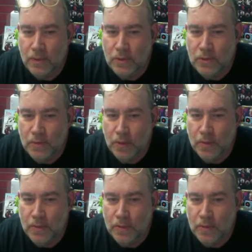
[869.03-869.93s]
but she
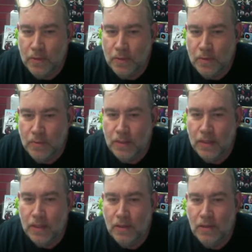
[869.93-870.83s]
probably would be
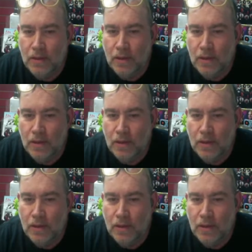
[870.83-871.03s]
now.